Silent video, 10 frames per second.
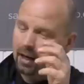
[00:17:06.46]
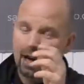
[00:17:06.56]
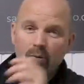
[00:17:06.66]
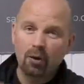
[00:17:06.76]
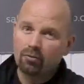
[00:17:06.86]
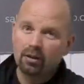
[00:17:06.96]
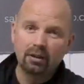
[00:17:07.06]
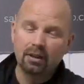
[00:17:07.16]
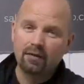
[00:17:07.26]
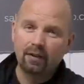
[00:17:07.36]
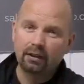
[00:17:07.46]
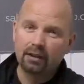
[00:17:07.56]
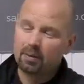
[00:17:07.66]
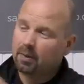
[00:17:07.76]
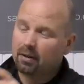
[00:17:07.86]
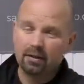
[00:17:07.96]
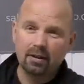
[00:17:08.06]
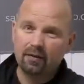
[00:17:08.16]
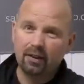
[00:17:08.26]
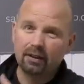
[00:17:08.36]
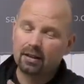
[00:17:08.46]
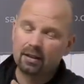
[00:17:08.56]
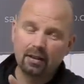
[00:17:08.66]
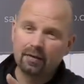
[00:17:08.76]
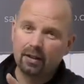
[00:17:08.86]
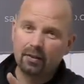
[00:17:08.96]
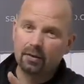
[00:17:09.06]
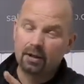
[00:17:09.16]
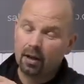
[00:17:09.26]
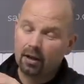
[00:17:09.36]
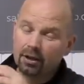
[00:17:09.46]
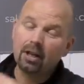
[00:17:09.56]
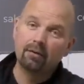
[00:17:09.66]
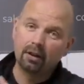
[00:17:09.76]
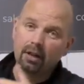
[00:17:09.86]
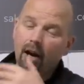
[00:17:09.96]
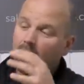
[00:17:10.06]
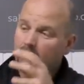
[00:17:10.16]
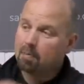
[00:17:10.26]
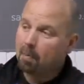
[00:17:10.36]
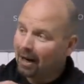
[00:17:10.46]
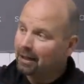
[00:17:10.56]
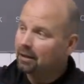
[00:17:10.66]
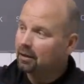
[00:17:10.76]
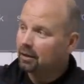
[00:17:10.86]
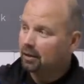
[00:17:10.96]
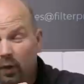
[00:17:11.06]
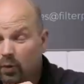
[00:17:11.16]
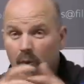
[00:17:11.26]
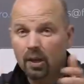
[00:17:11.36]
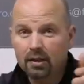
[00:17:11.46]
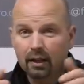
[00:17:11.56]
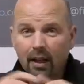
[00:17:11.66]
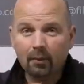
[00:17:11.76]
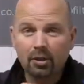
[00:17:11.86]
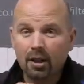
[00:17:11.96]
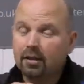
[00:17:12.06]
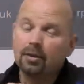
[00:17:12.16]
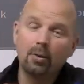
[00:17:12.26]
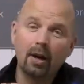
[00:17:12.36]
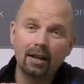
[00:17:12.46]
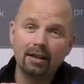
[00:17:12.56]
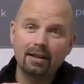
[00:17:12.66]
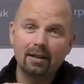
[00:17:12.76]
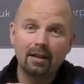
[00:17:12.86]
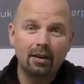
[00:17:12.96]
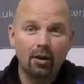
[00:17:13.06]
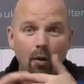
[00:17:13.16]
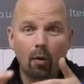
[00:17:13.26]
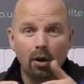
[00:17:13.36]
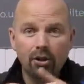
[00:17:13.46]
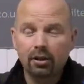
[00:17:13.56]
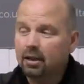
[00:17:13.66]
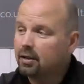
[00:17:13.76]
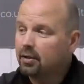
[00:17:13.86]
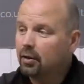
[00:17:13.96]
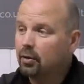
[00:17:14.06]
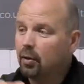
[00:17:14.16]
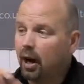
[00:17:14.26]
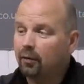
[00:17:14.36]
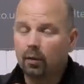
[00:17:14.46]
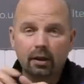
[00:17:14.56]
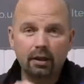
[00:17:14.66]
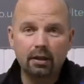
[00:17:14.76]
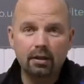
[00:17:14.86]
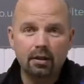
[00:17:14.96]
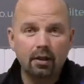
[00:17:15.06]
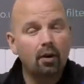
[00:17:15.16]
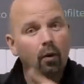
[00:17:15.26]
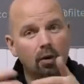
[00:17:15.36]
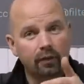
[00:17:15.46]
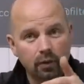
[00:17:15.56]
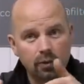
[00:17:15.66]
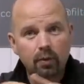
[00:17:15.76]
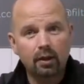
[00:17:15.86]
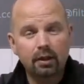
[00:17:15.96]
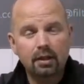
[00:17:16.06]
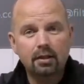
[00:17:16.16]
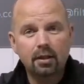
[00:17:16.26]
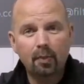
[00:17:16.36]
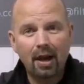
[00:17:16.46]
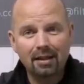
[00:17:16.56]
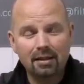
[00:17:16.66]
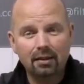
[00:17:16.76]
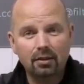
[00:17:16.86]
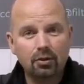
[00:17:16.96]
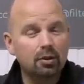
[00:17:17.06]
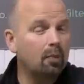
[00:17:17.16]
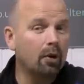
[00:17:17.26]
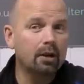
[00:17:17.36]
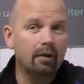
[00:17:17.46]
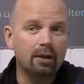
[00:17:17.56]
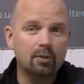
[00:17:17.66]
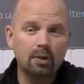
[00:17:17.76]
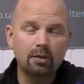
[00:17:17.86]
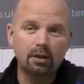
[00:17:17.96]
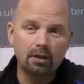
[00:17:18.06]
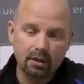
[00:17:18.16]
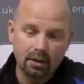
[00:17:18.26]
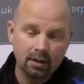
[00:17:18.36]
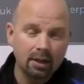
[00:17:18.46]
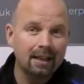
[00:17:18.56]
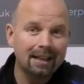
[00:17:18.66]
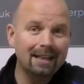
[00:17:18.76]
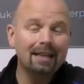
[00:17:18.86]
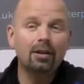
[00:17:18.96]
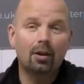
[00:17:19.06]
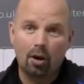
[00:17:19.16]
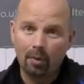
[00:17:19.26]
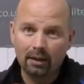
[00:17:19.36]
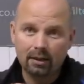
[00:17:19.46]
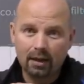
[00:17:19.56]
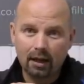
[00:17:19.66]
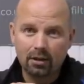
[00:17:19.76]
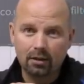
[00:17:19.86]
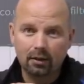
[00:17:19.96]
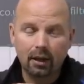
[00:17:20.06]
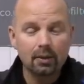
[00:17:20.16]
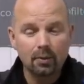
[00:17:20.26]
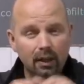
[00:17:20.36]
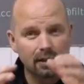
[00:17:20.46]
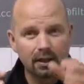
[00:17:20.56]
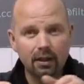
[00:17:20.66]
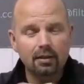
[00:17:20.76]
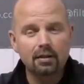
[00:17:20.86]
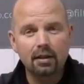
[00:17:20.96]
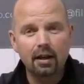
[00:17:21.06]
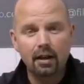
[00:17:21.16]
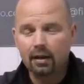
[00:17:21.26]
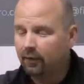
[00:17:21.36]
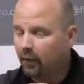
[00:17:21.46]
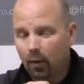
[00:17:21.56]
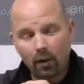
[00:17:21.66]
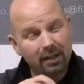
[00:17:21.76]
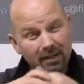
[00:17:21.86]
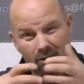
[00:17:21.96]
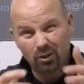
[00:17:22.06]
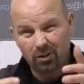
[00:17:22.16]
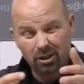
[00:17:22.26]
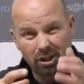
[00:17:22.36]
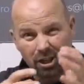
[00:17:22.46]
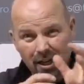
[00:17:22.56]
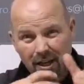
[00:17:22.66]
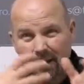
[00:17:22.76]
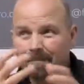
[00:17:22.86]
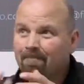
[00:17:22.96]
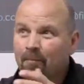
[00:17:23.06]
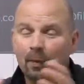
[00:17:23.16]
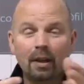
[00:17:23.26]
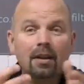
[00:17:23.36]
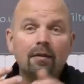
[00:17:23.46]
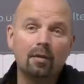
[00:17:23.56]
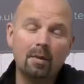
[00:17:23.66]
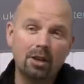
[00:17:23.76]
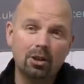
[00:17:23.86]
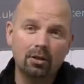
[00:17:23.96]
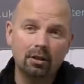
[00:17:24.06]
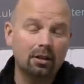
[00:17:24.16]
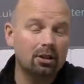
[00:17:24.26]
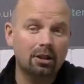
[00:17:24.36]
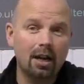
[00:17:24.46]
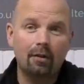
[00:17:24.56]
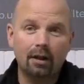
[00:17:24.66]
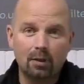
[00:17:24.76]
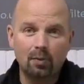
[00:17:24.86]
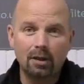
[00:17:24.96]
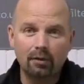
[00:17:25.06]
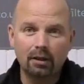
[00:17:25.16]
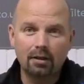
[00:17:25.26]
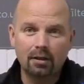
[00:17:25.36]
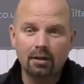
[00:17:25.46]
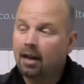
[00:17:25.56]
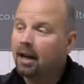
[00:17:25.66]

I'm not running these filters because these filters in these videos generally aren't mine. So basically I'm just asking you guys who are watching this, who have one of these, or have used one of these in the past, just to put your experiences in the comment section. That's what that section's there for. It's just to share information and to share experiences.